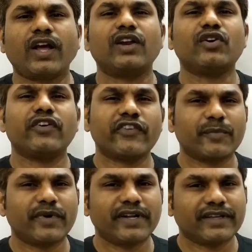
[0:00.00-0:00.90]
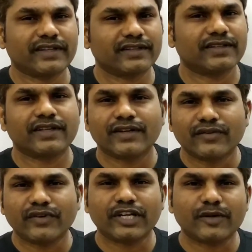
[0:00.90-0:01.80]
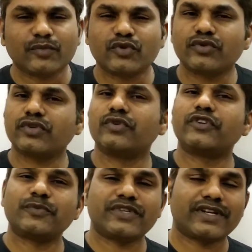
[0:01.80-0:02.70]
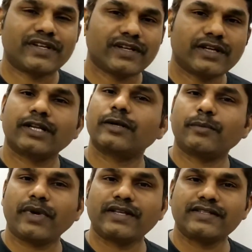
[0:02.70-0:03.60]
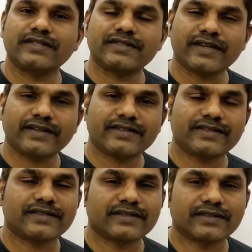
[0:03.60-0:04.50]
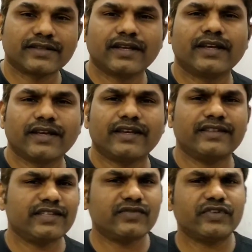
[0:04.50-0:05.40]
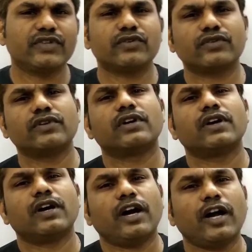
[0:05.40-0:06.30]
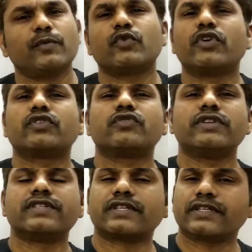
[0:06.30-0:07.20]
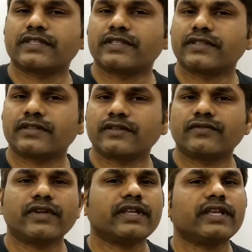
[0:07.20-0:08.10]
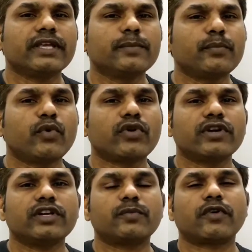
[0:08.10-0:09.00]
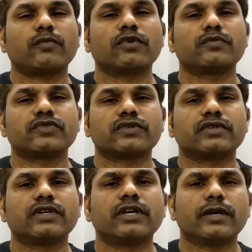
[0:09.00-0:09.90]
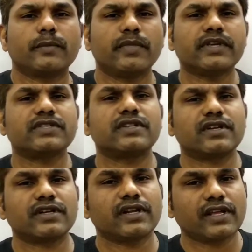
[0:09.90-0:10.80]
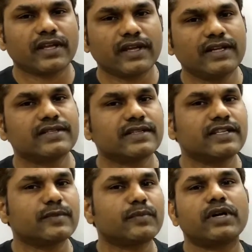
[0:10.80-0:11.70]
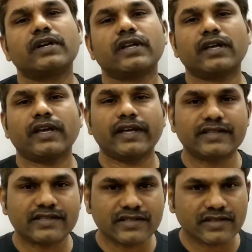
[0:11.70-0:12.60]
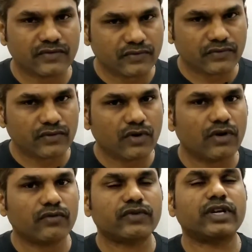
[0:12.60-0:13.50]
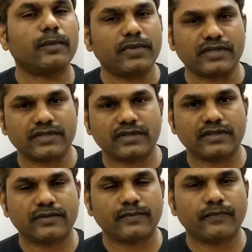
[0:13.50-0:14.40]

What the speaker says: Hello everybody, welcome to YouTube channel Maths Insights. In this video, I am going to discuss very important problems based on LCM and HCF of numbers.